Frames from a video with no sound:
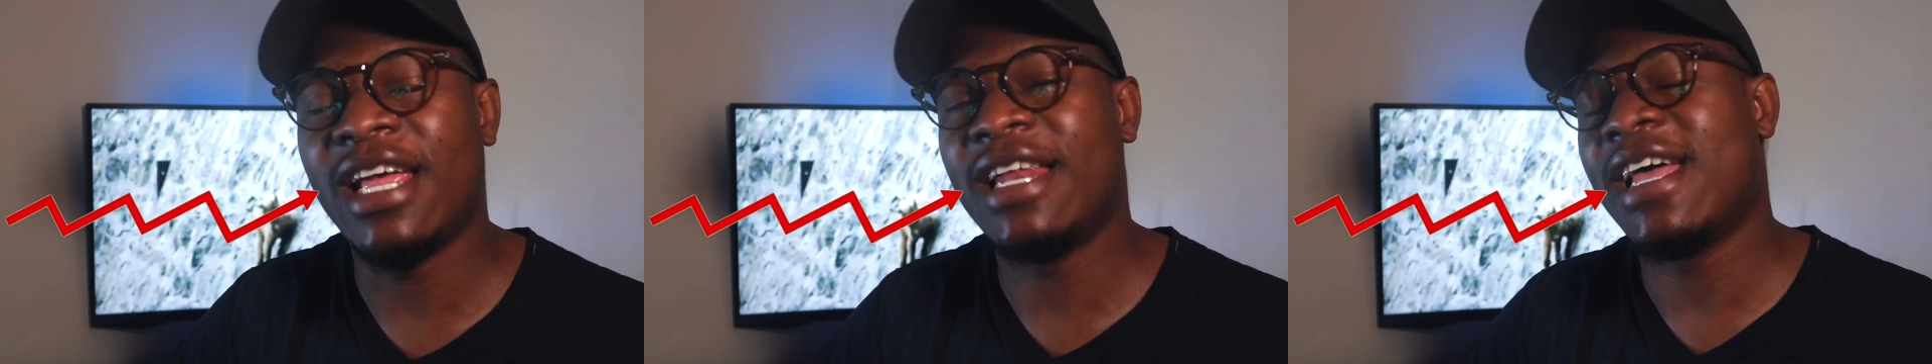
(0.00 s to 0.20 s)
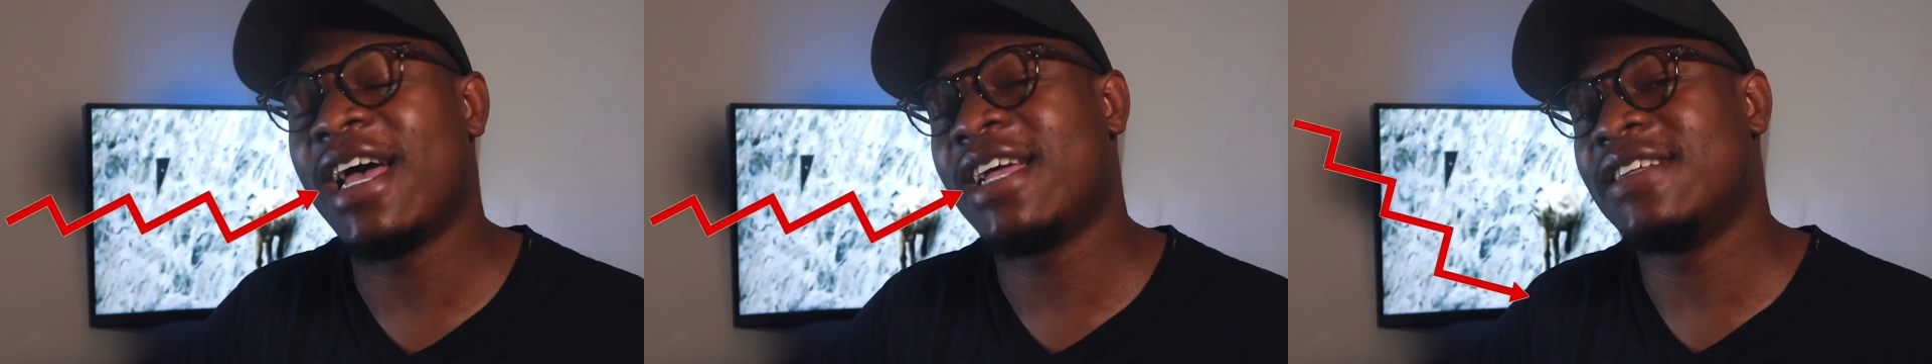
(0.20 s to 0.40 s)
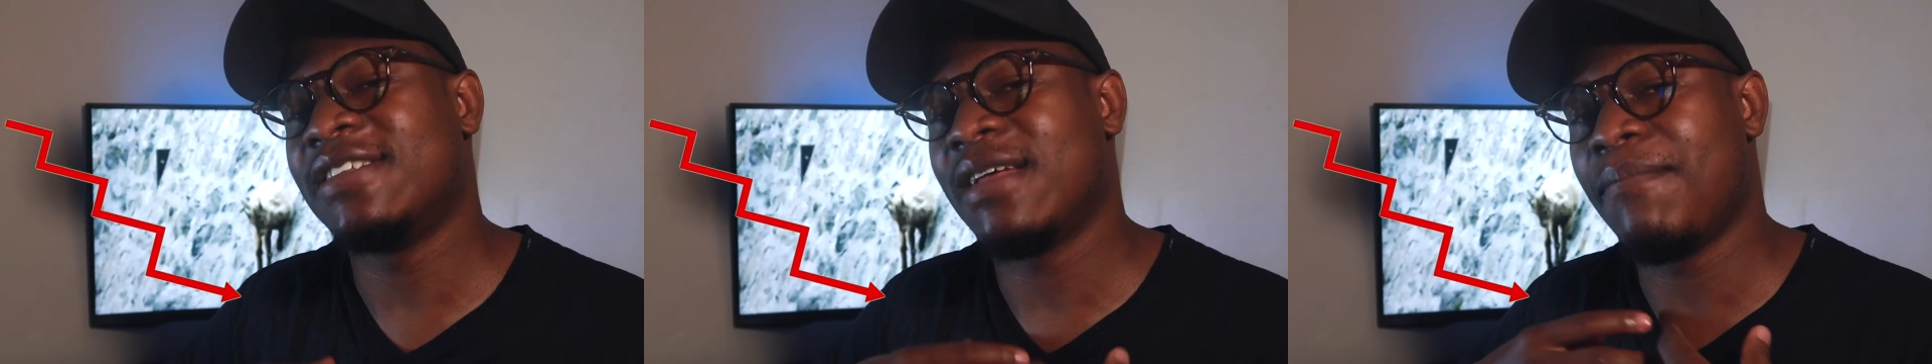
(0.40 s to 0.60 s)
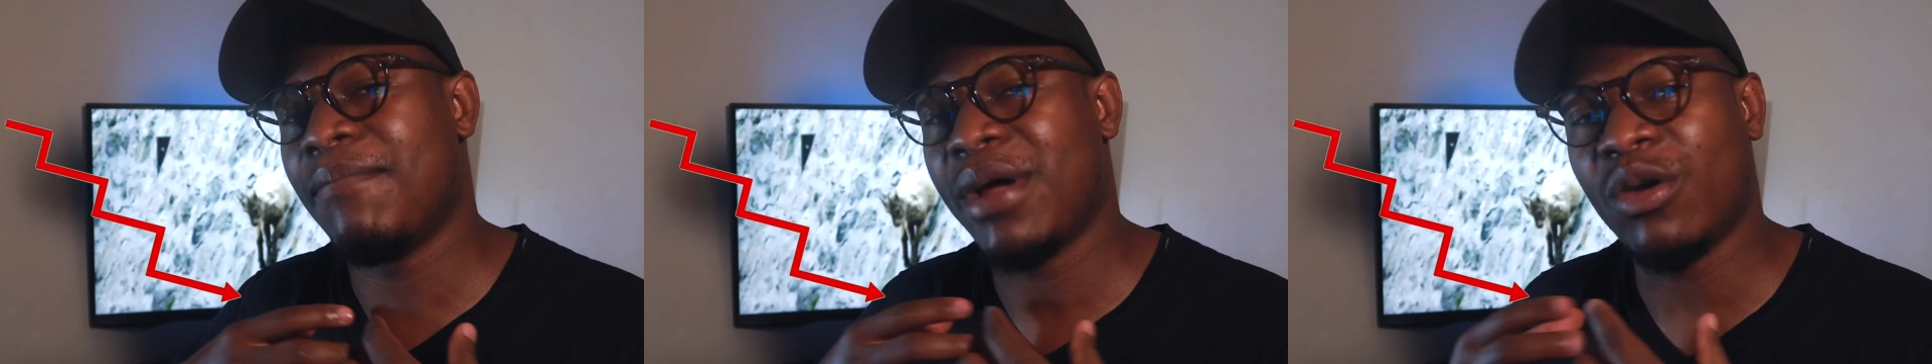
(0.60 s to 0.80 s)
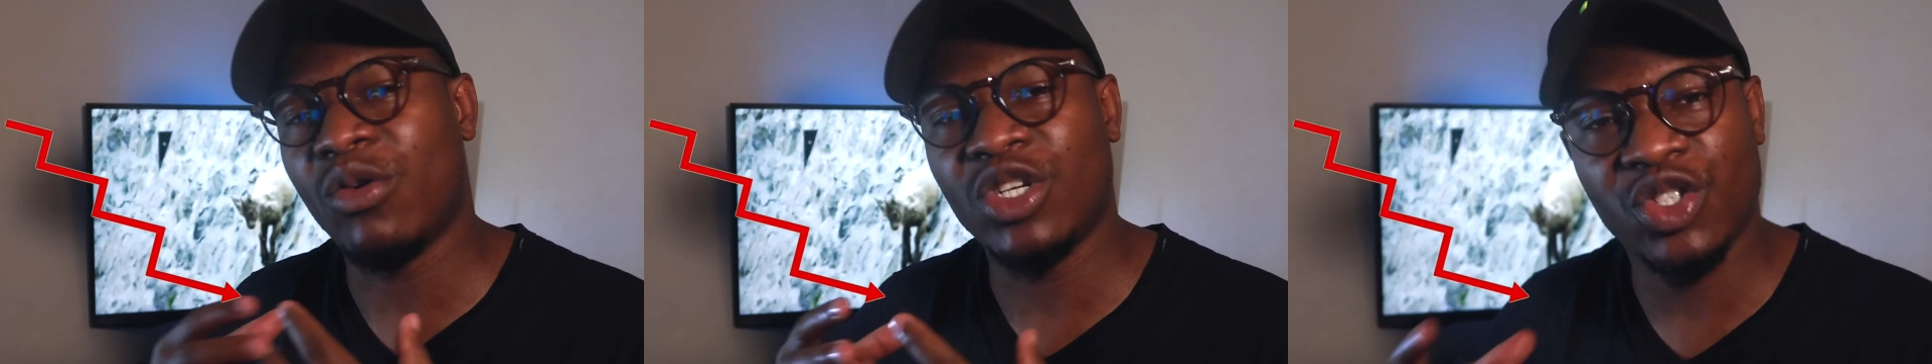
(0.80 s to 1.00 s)
then there is a
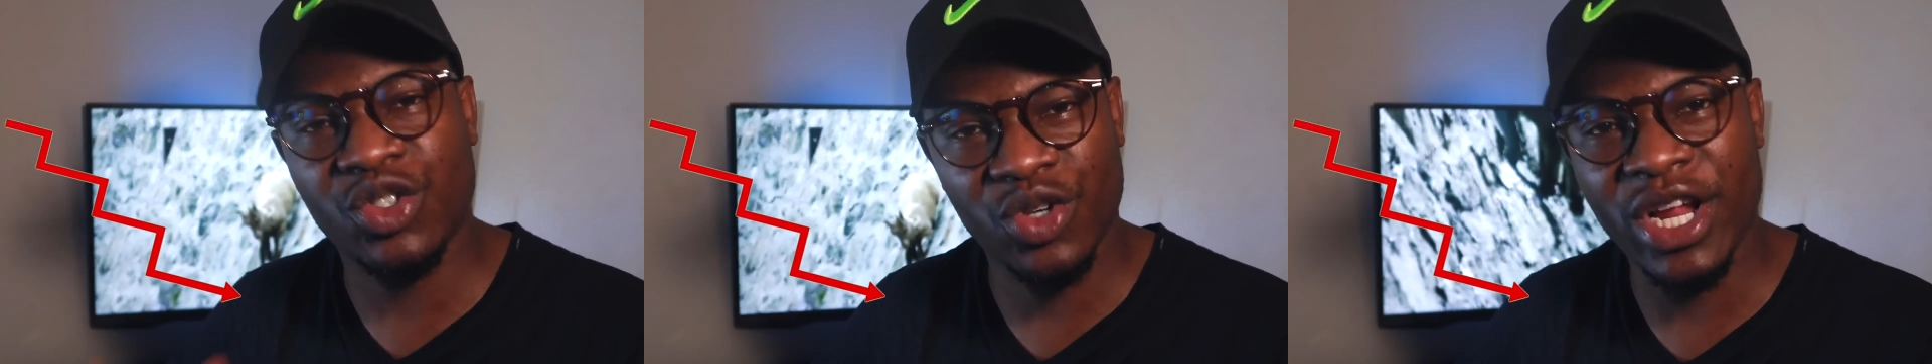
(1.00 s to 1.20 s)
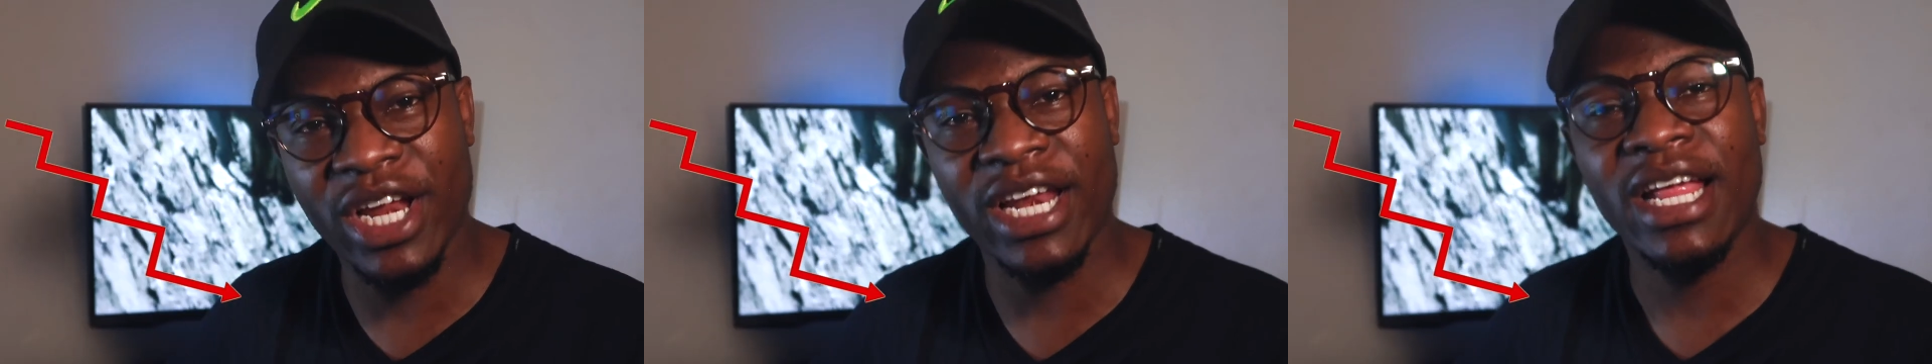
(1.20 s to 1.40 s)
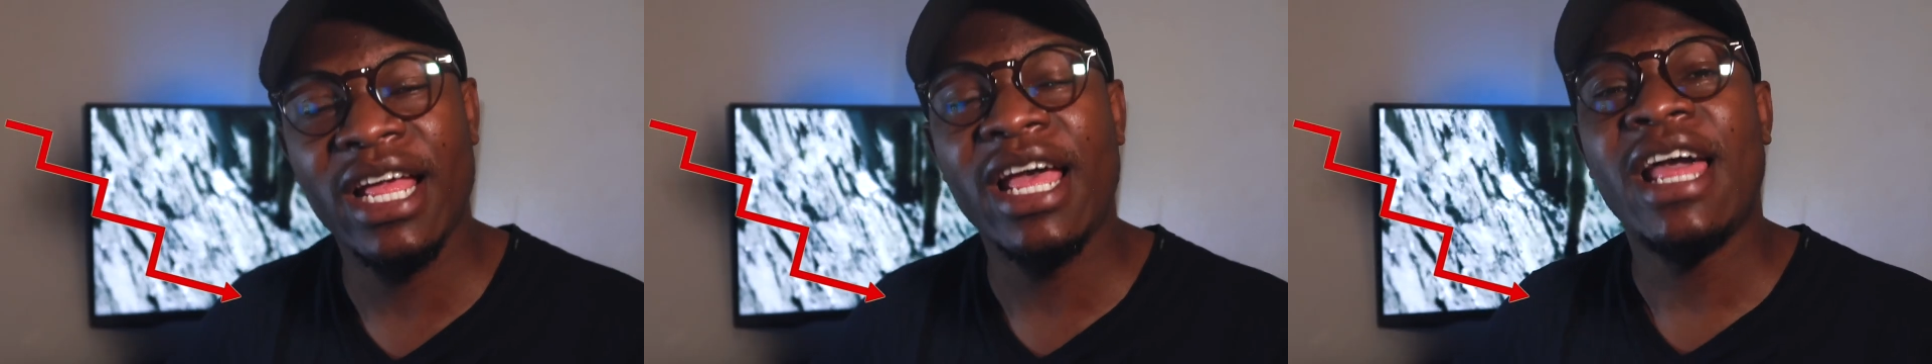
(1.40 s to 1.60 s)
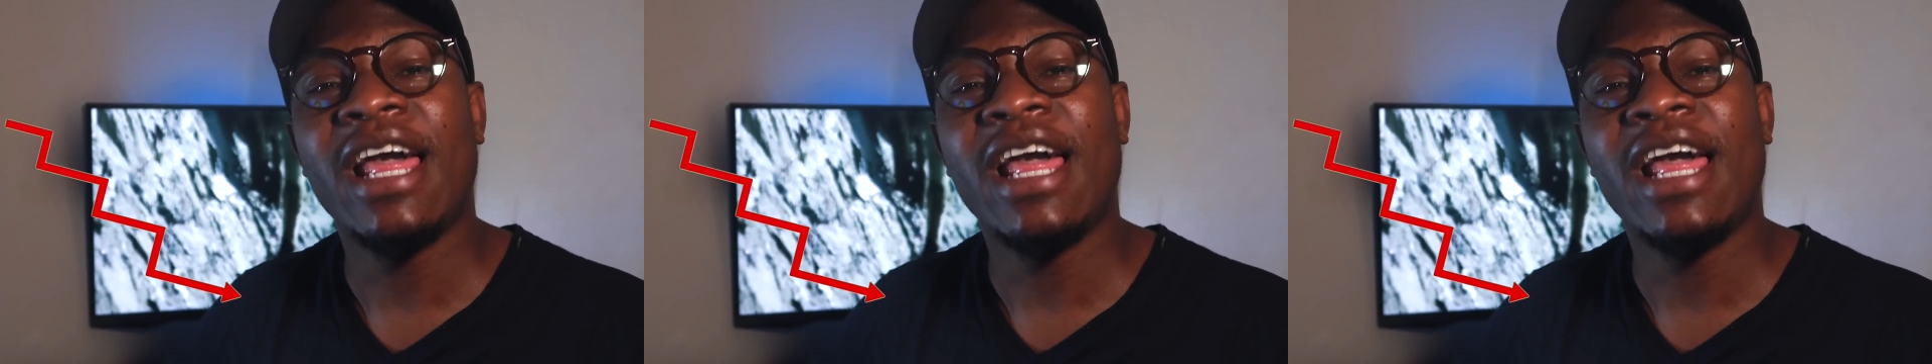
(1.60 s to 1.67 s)
bearish trend.